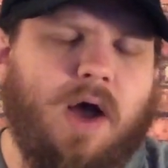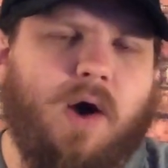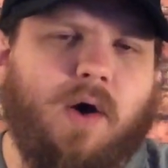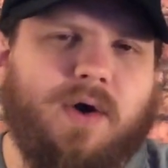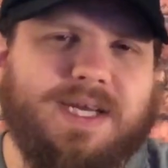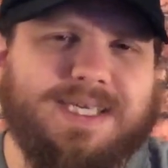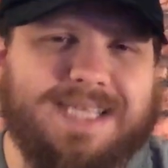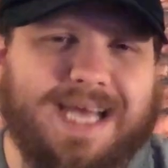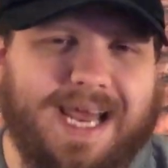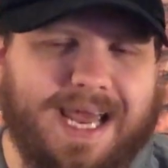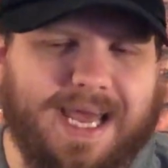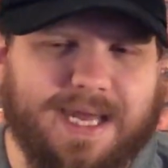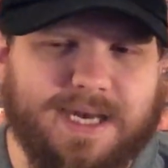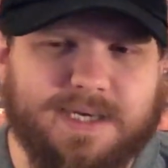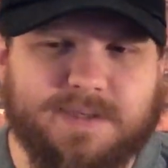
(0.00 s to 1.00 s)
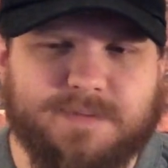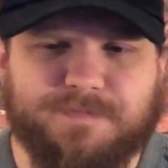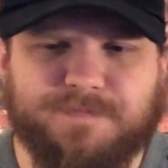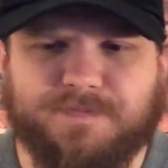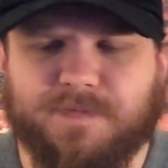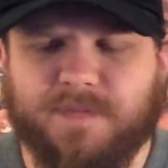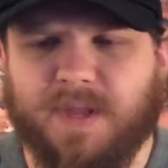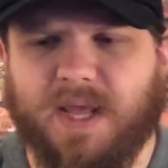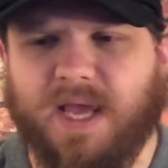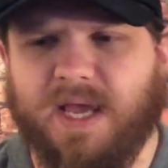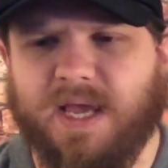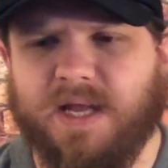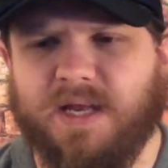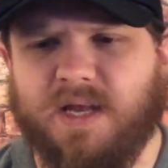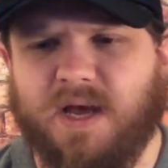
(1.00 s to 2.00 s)
on his hand.
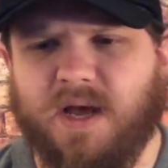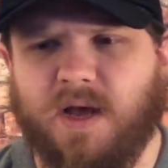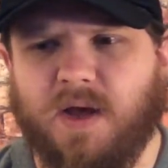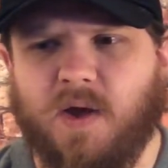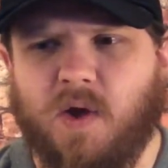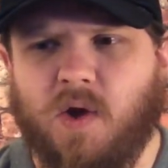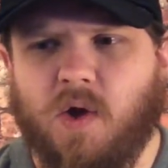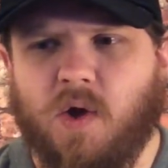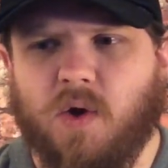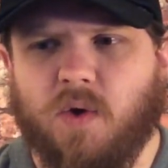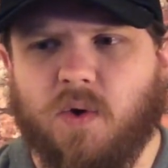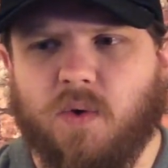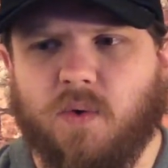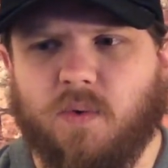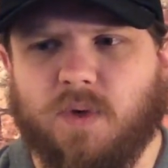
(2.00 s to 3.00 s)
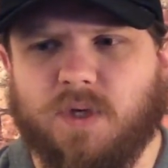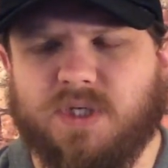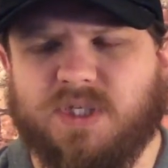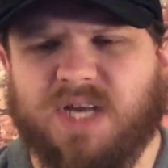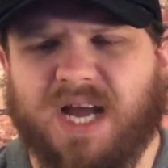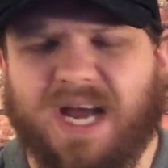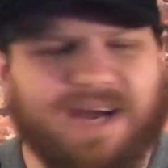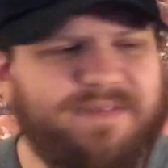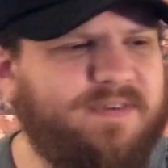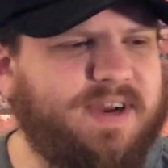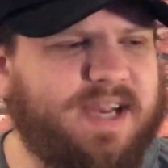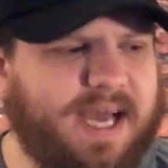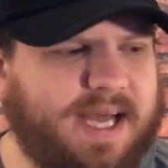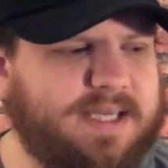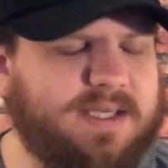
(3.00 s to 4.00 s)
And, which I
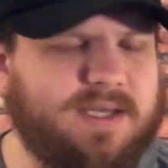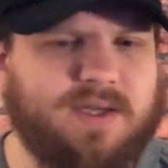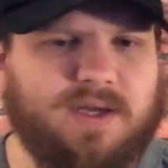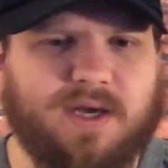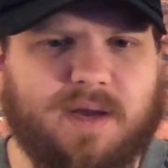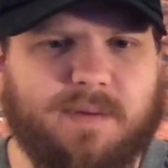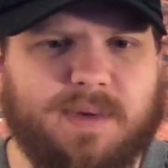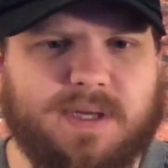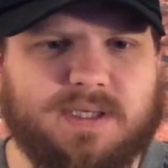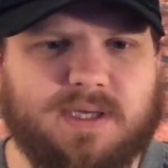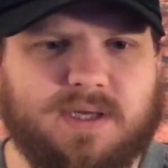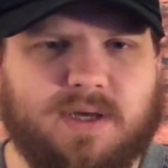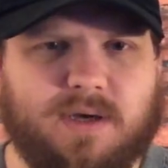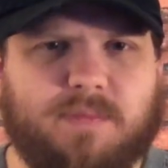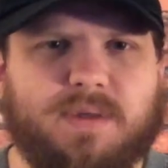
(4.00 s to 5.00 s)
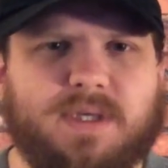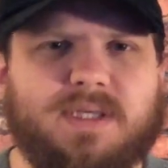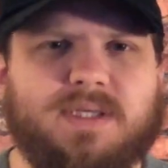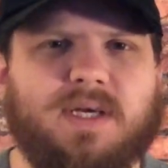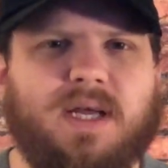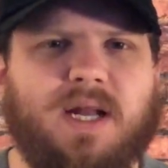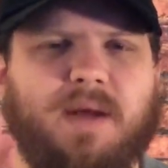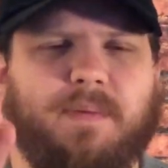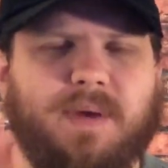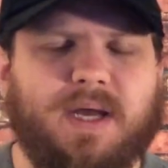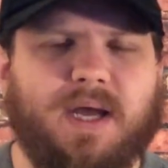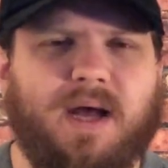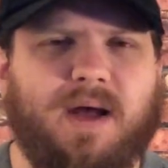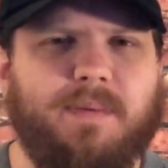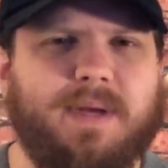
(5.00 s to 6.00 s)
forgot to look. I meant to look. Please look it up
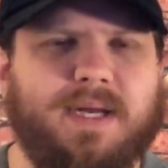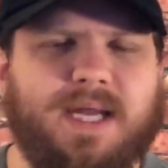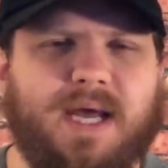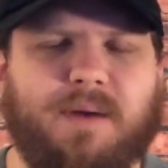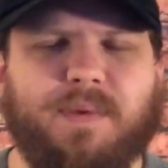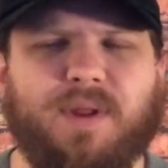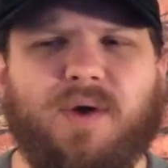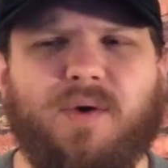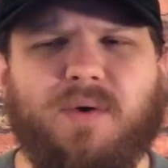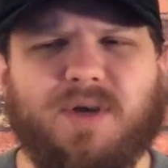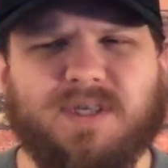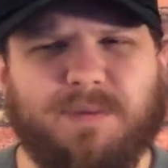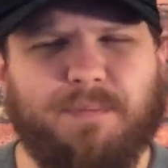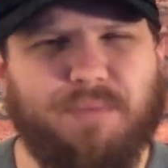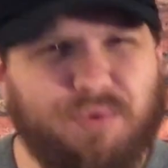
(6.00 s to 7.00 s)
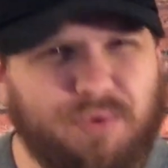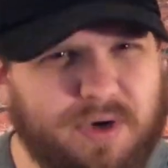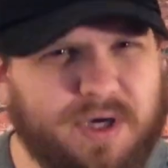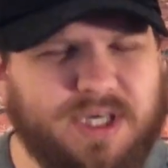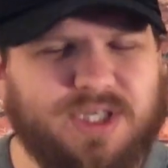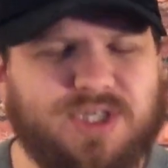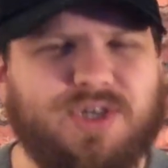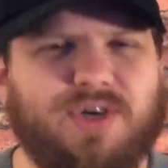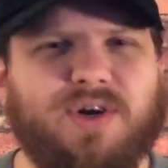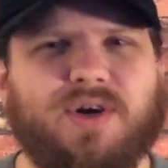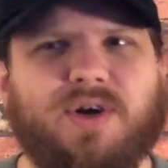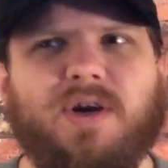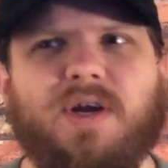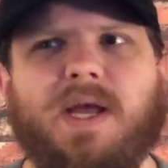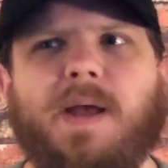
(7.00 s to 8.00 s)
and comment down below, because I'm pretty
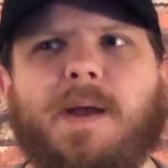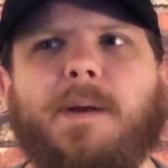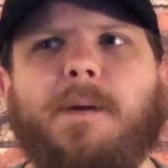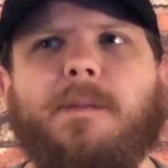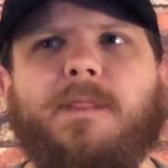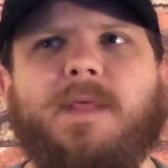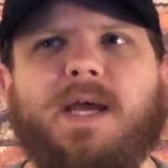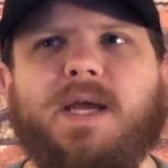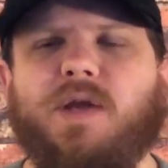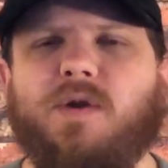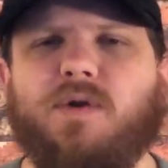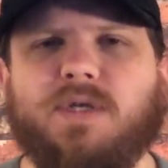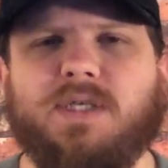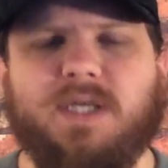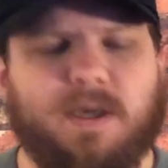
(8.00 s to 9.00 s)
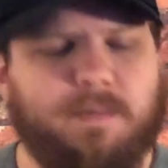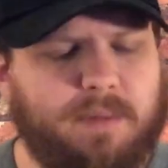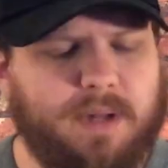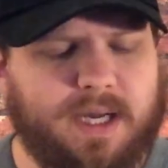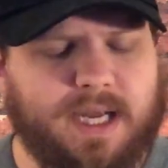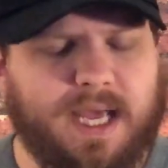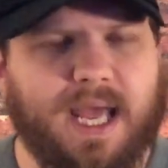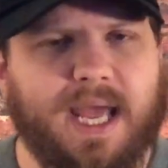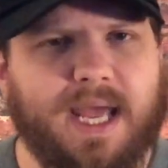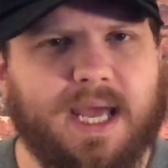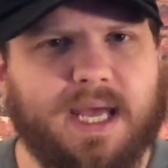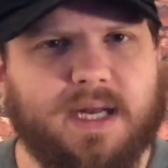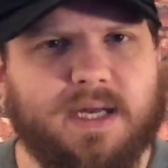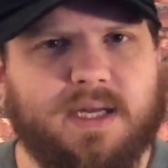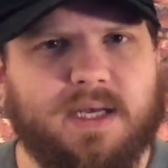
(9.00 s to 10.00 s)
sure that you don't see a bloody
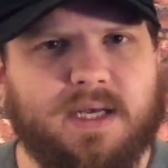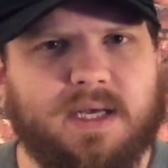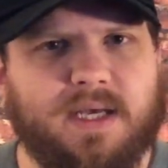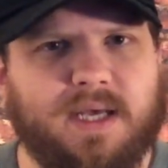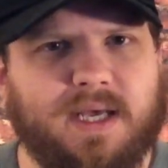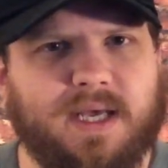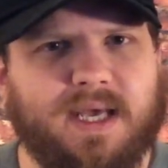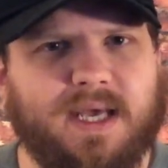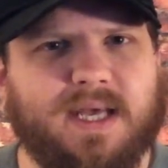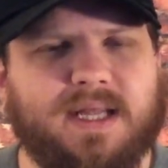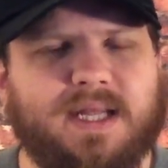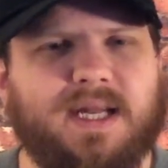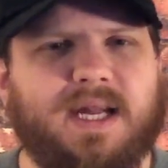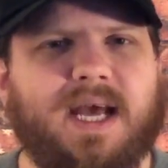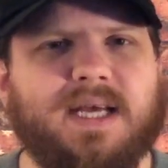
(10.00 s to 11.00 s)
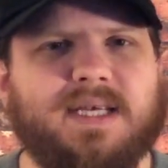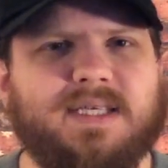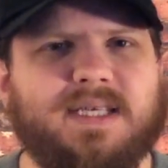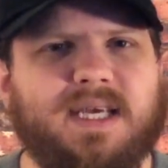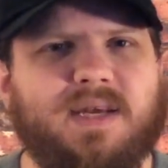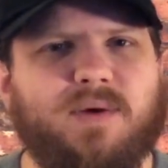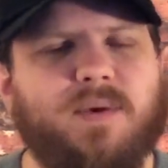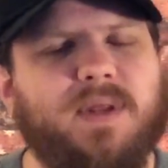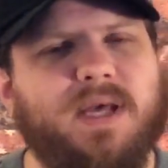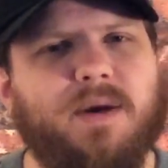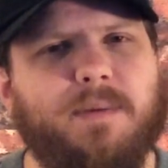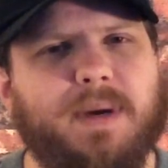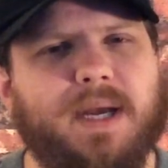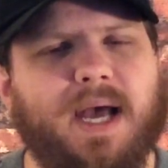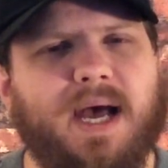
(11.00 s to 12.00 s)
hand in the next scene with
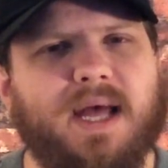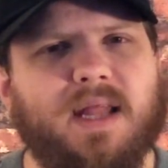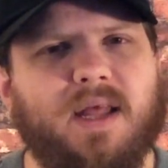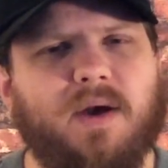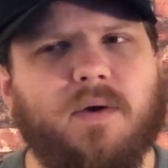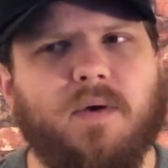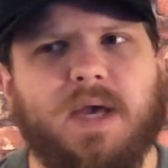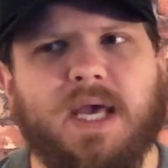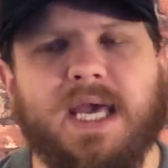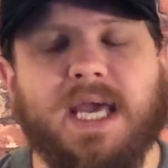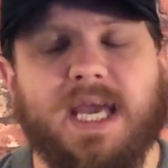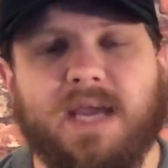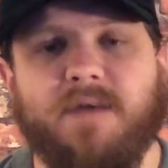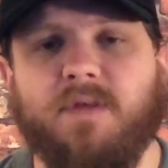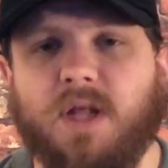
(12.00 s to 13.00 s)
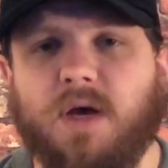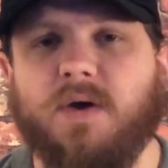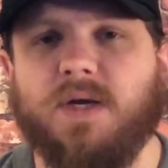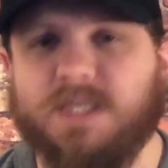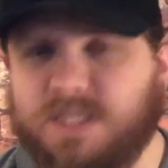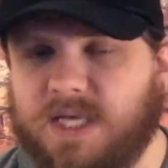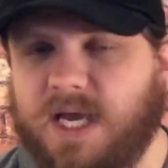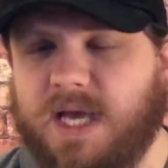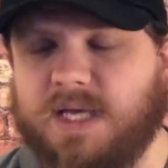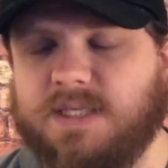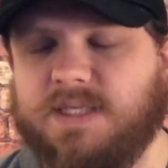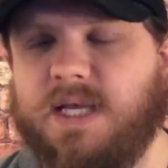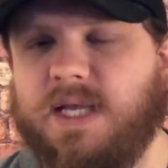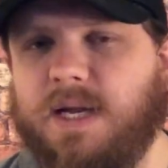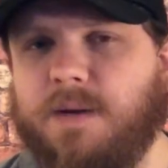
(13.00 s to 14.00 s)
him and Kylo, even though it
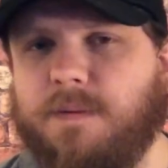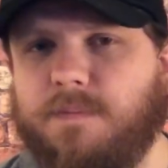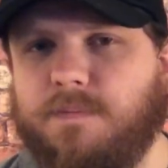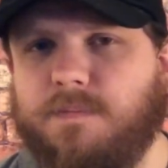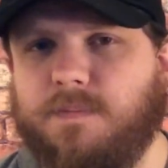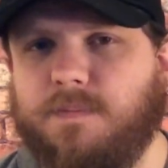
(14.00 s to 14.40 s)
says that it